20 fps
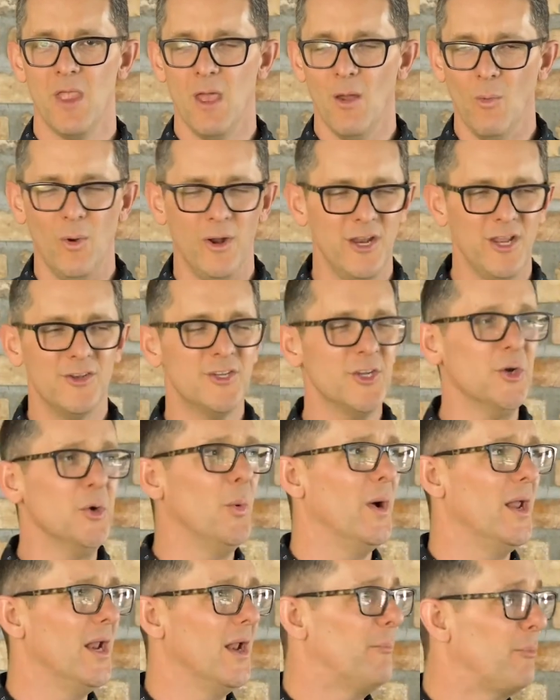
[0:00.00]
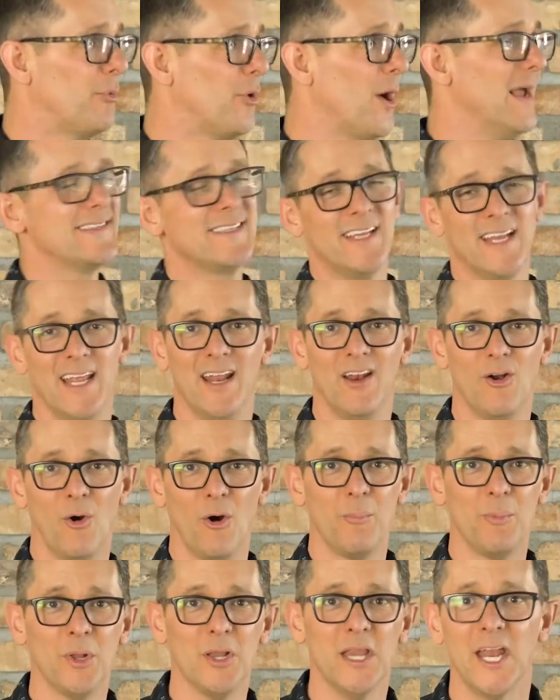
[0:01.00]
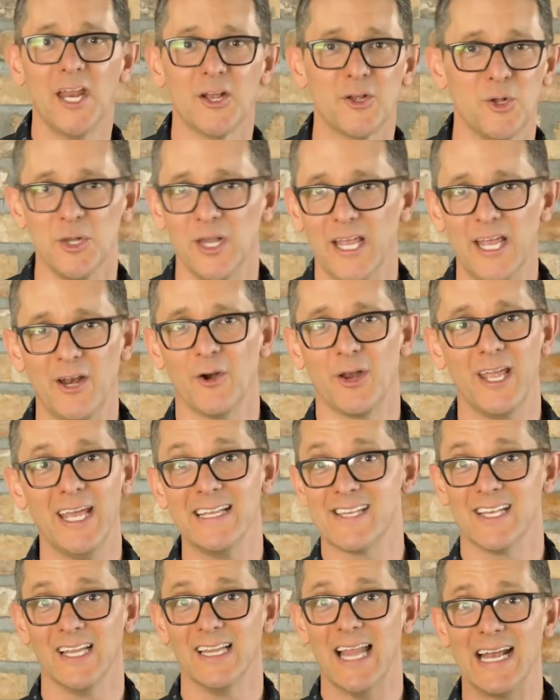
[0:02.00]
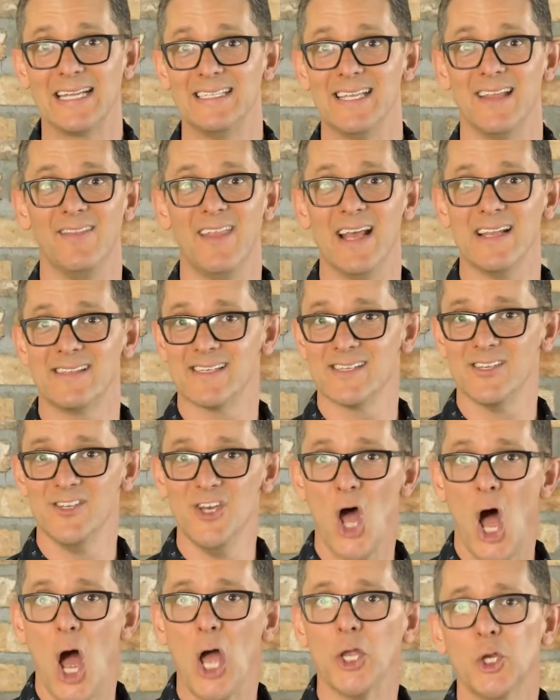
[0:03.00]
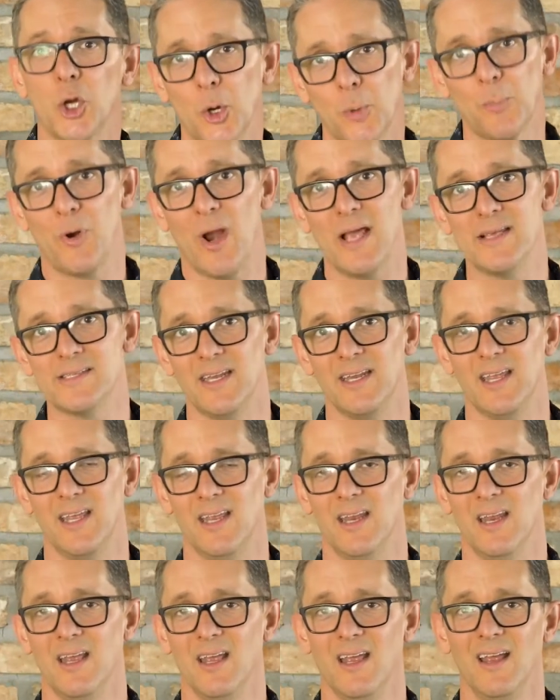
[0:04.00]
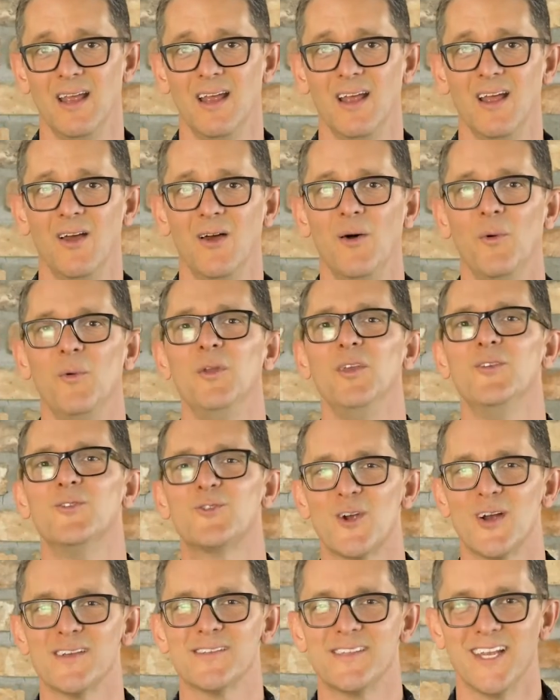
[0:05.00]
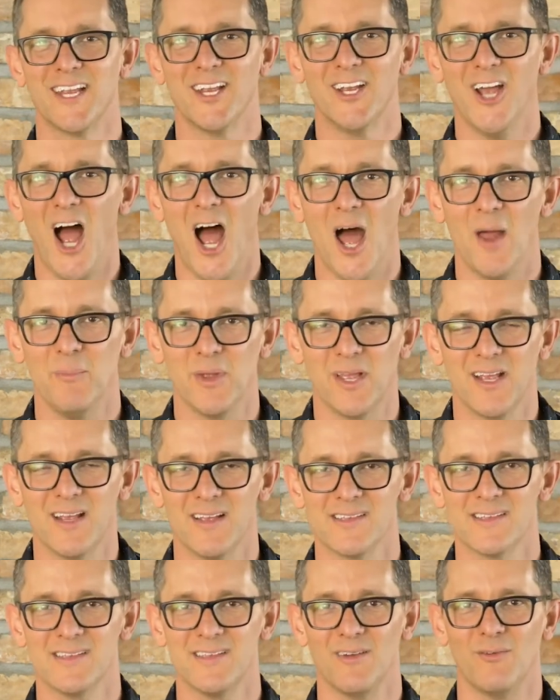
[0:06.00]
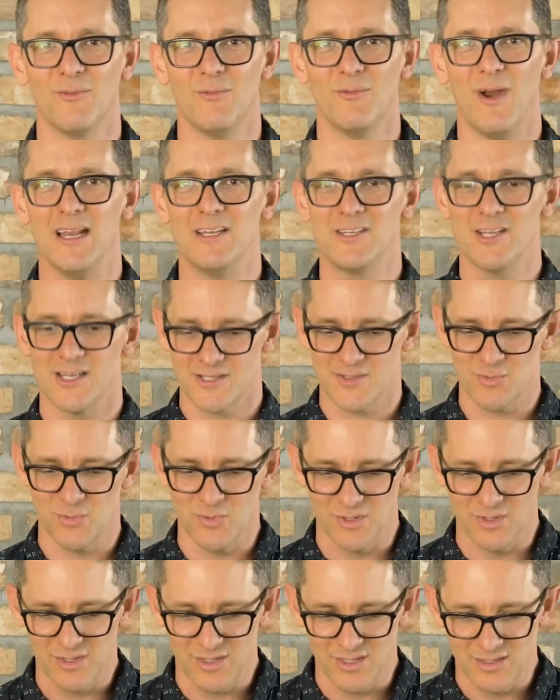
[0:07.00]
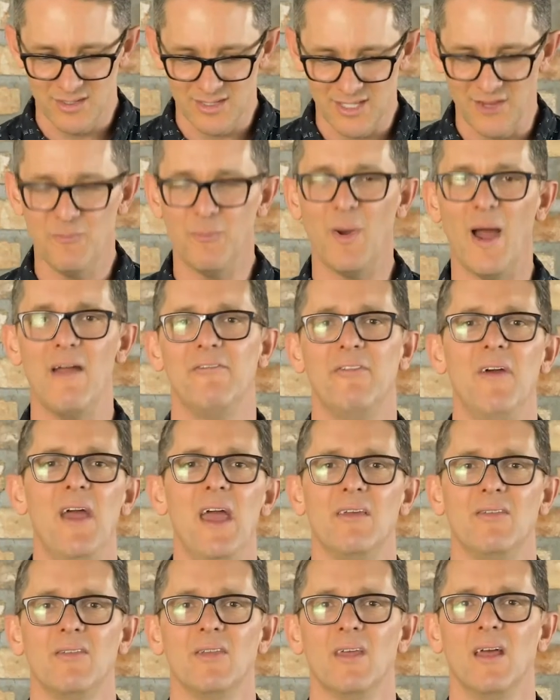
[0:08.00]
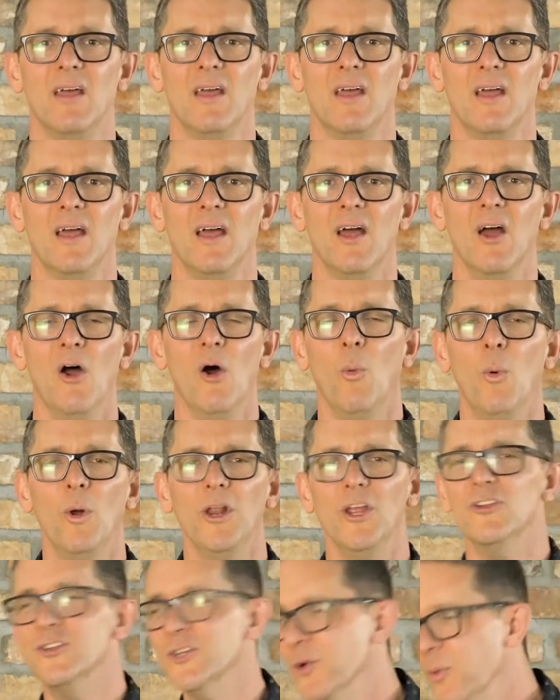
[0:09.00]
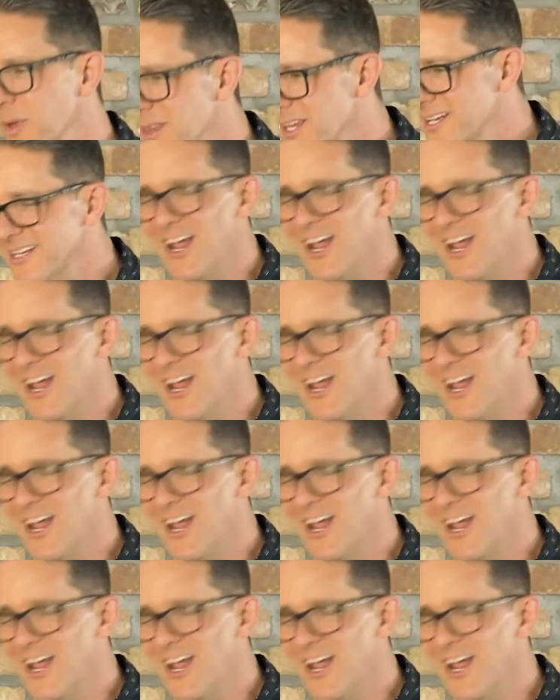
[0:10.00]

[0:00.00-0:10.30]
What do you do when a president or political leader gets elected that's not your president? Well, you trust in God because the righteous will live by faith. What do you do when the